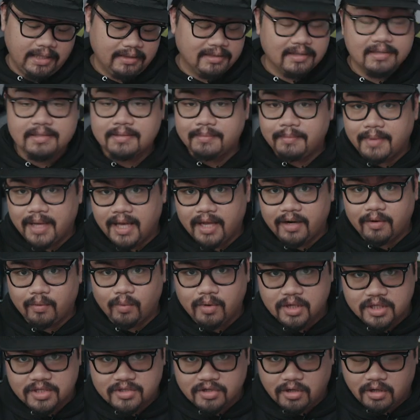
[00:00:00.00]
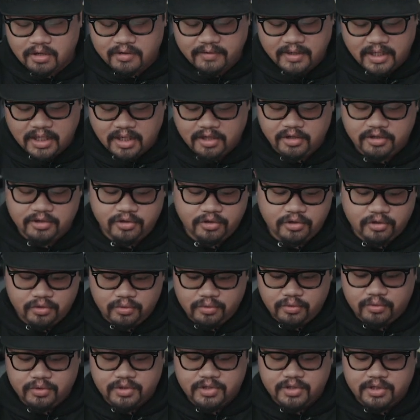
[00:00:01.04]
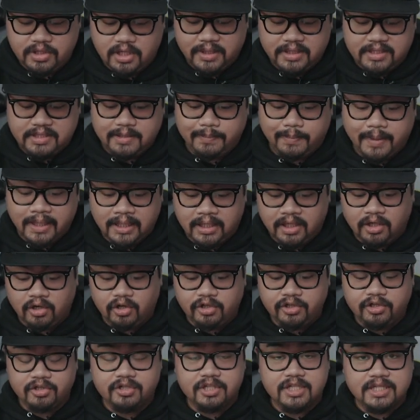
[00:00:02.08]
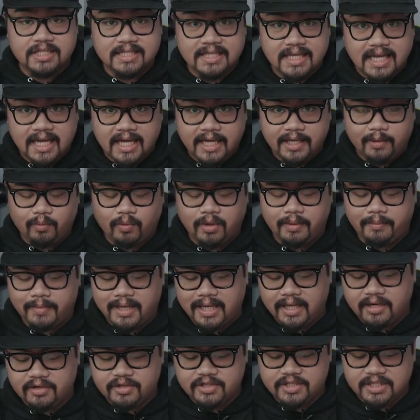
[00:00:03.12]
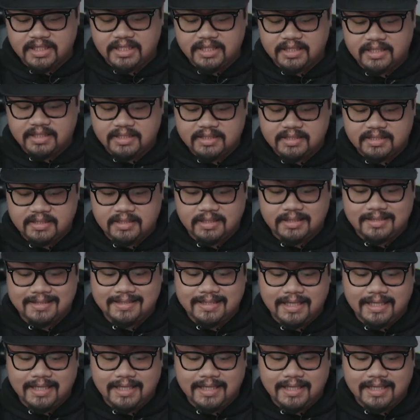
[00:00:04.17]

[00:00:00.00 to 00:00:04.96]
It doesn't matter what soldering iron you use, but depending on your design, what matters is the